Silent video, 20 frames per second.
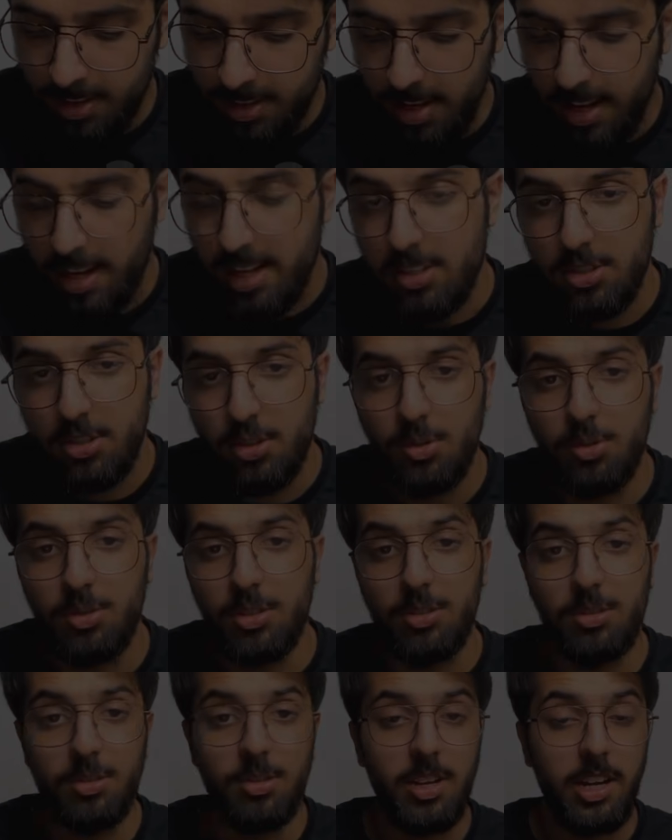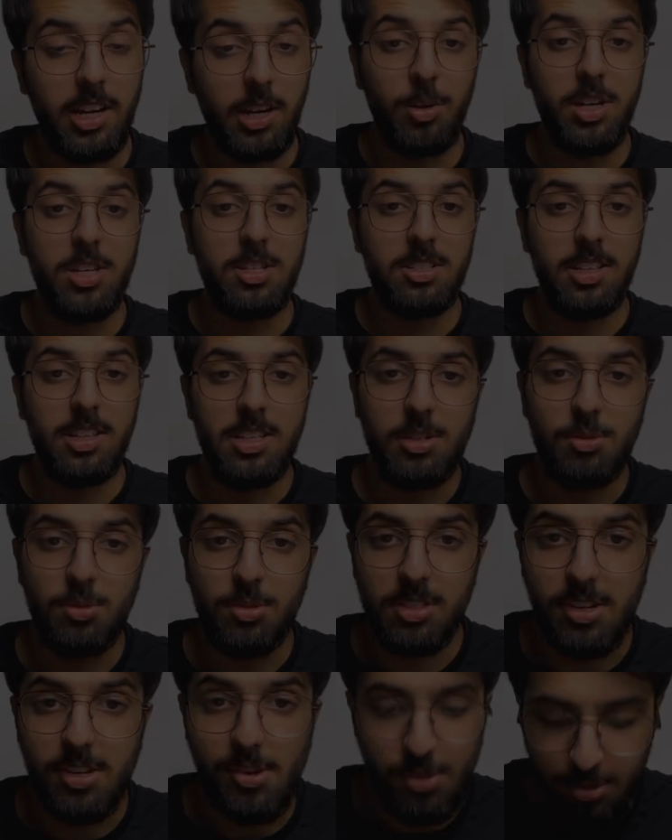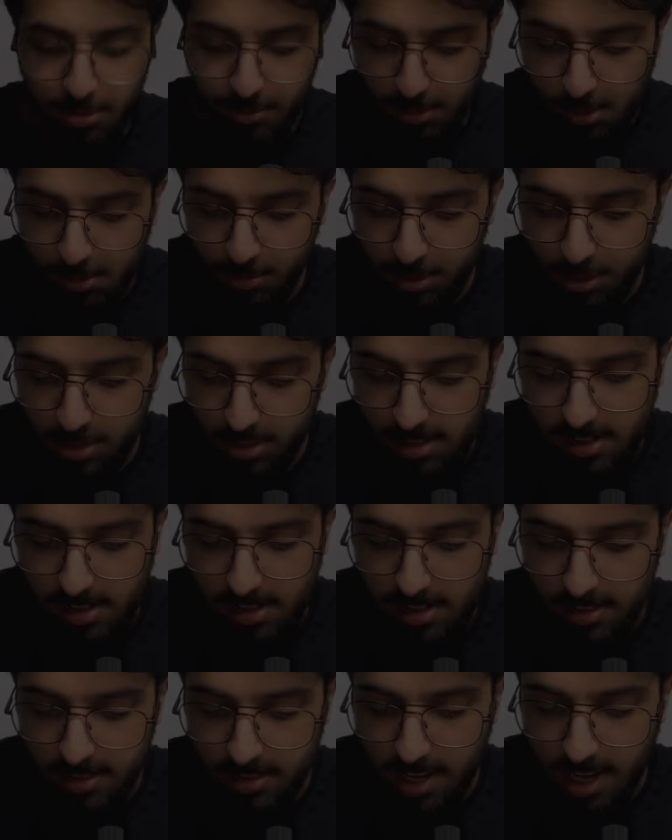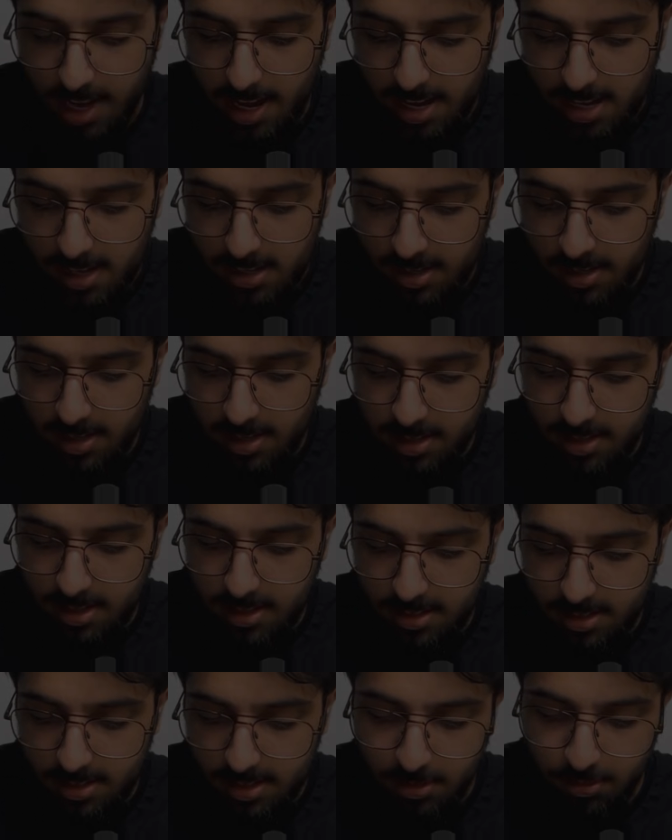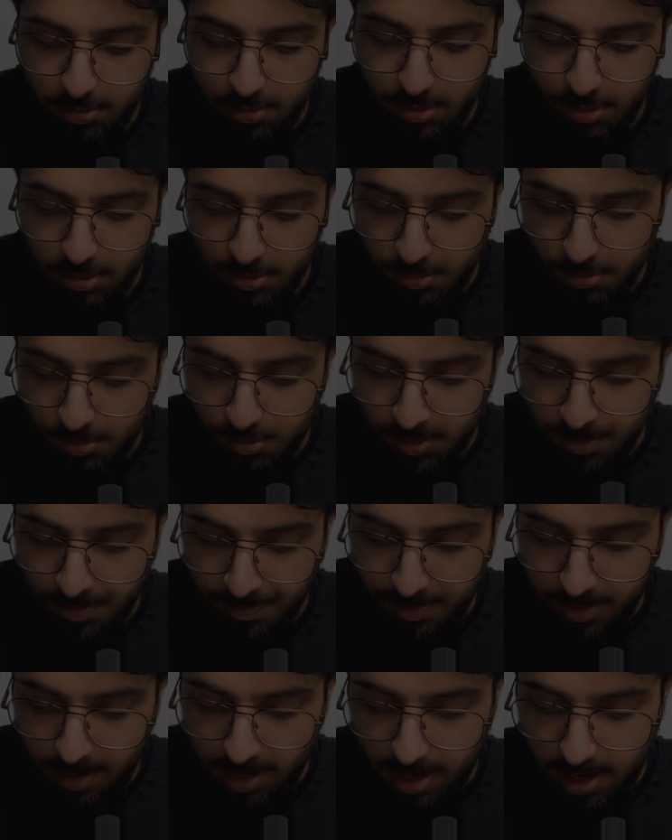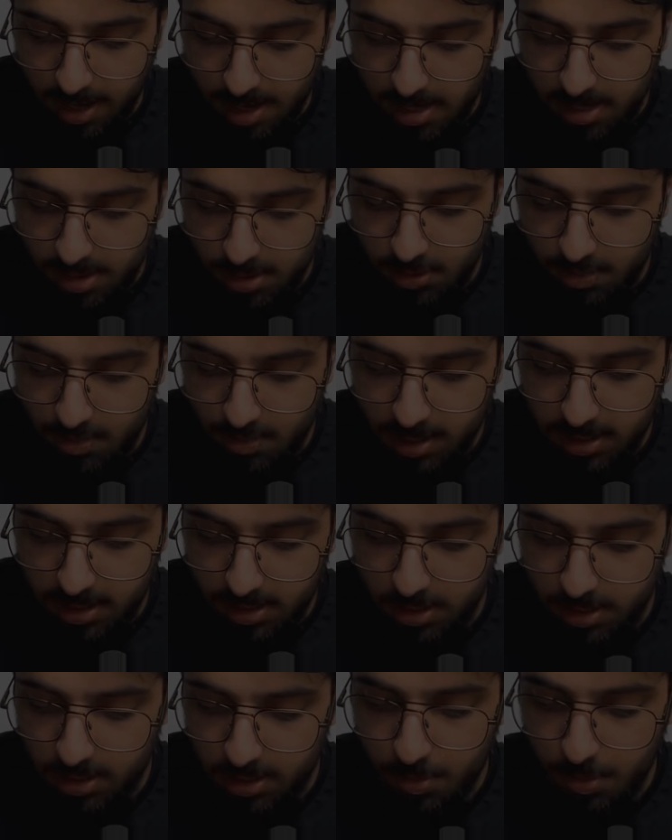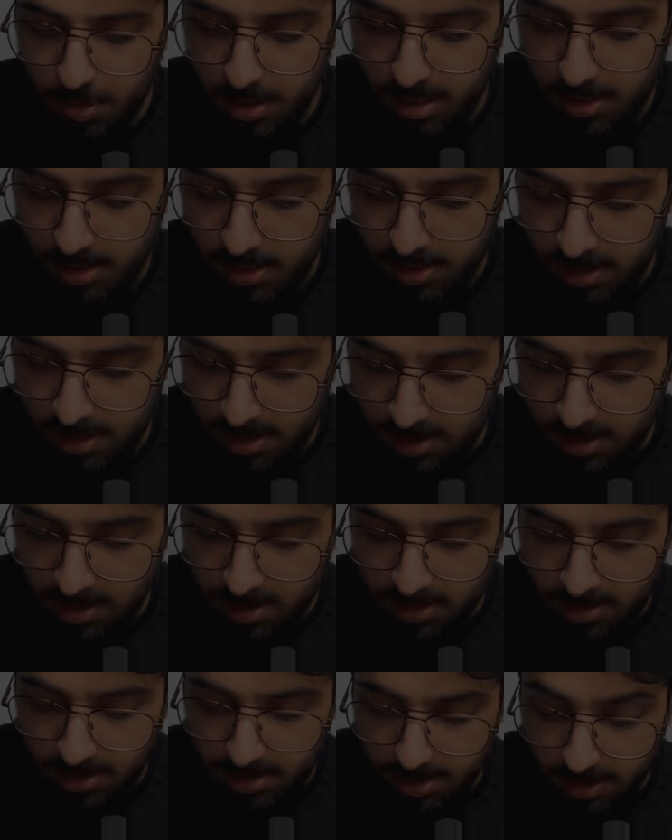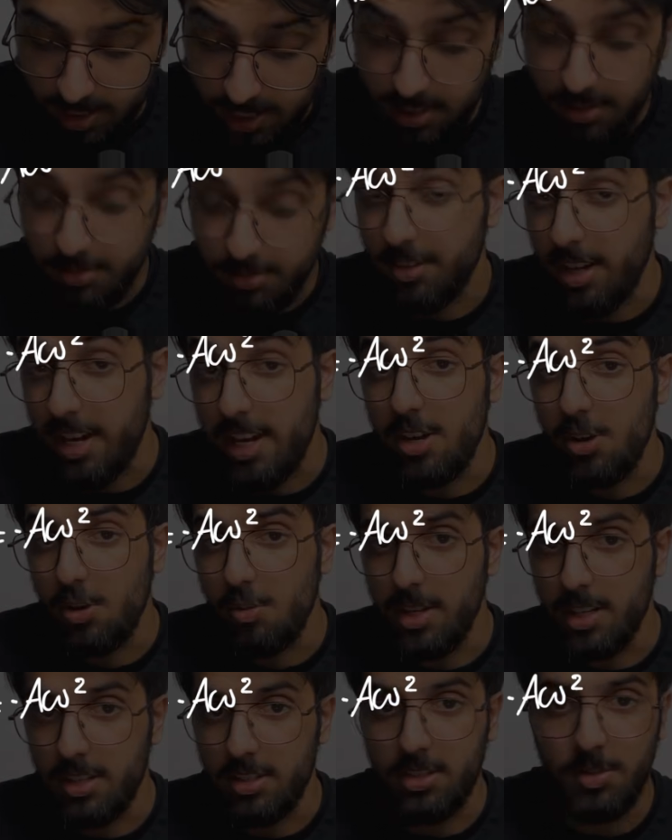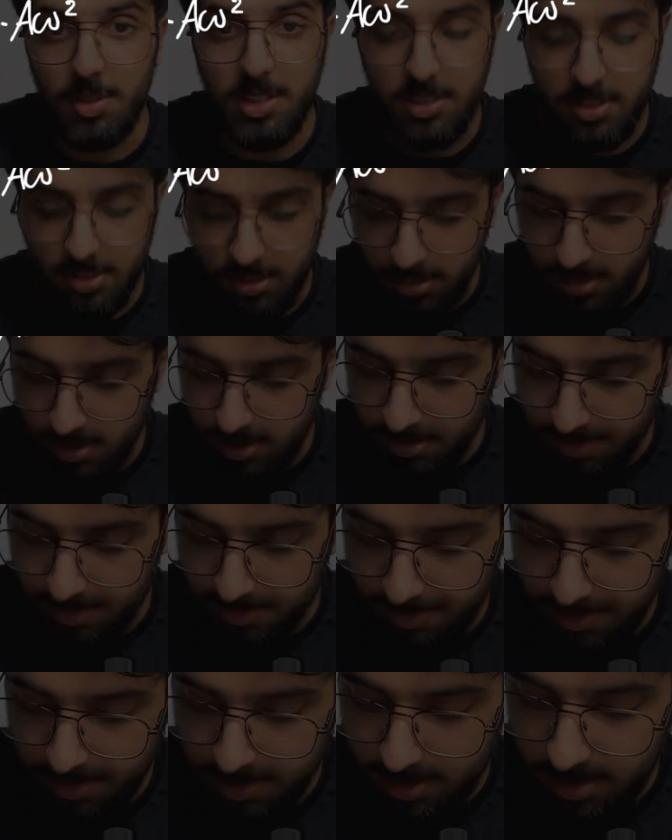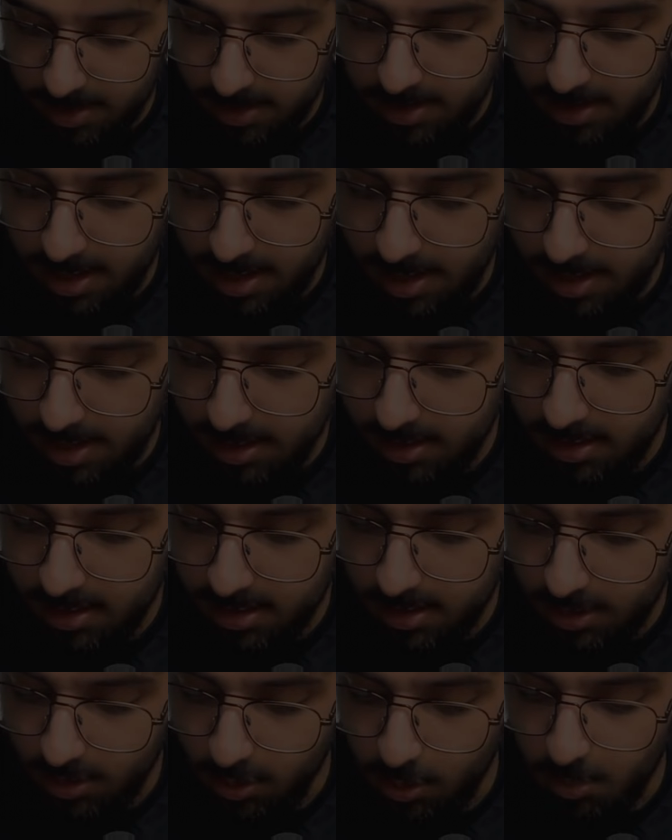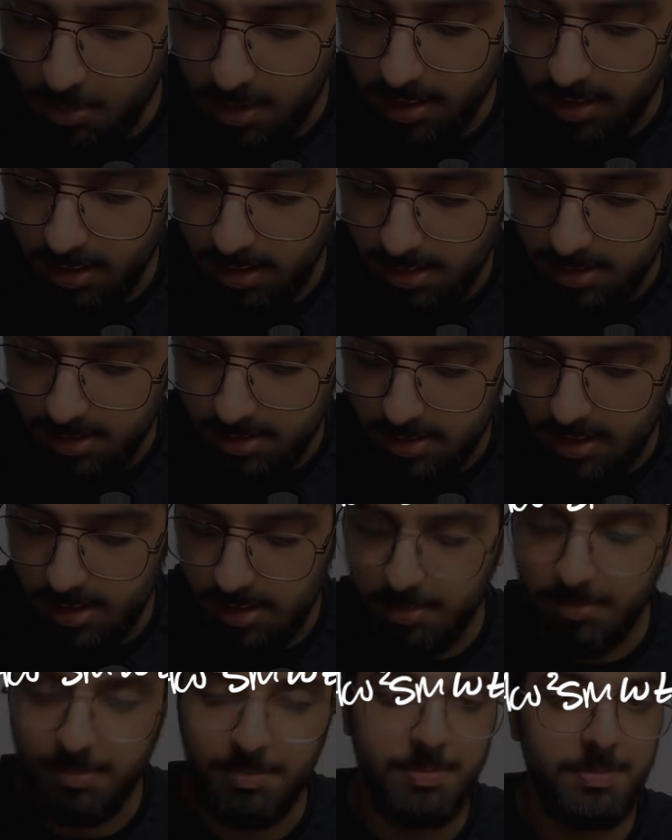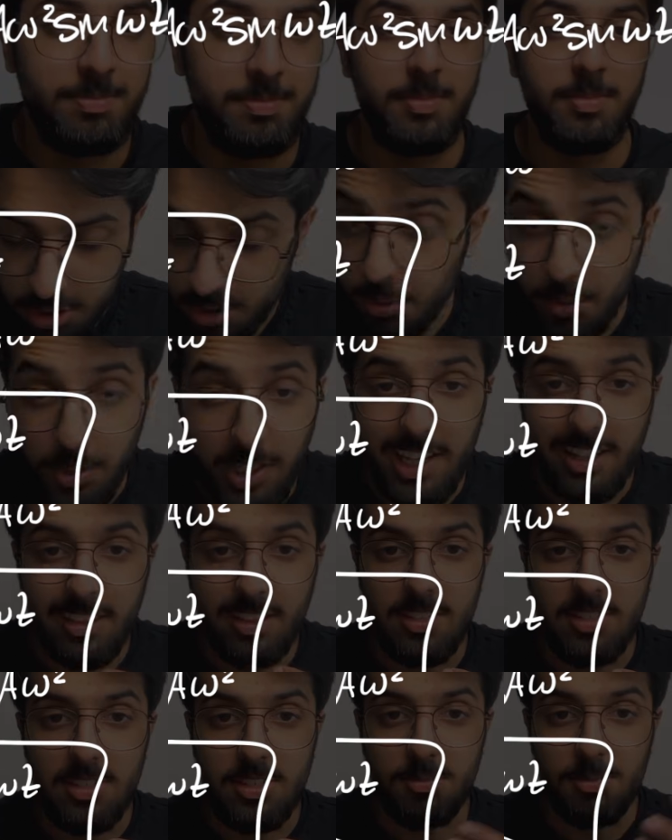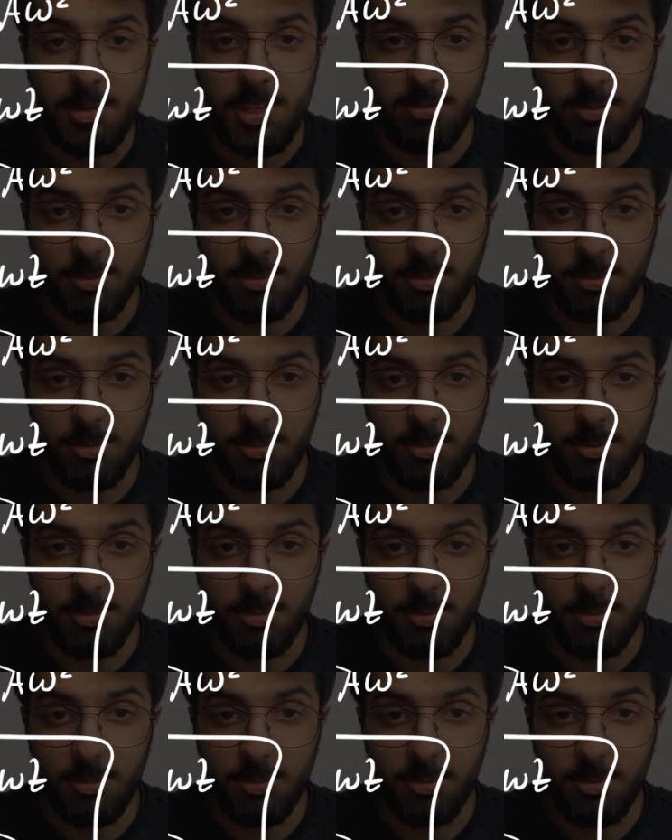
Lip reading: And so the equation that you'll see on your formula sheet is A is equal to A omega squared, negative A omega squared, sine omega t. So again, this is me